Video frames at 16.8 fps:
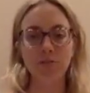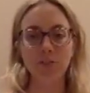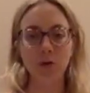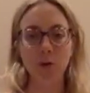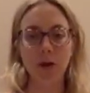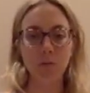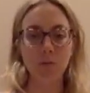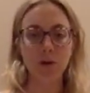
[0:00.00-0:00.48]
so
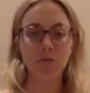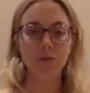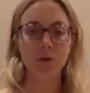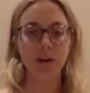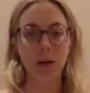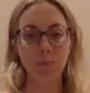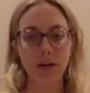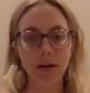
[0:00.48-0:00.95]
I work for
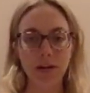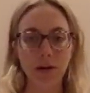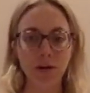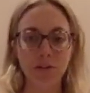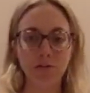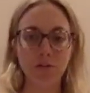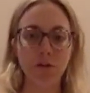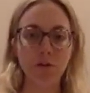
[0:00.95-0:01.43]
a company
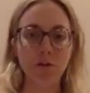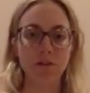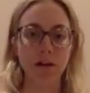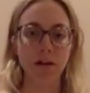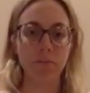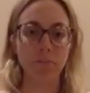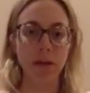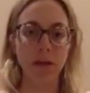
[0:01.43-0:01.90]
called Evoke
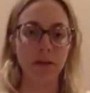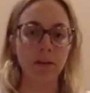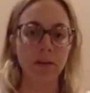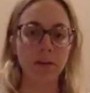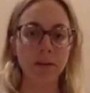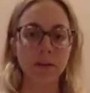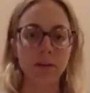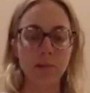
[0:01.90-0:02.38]
Therapy.
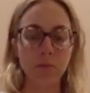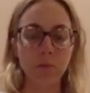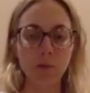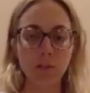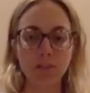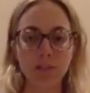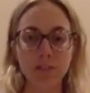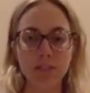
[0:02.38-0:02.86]
So I'm a
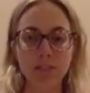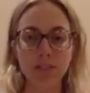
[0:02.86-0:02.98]
wilderness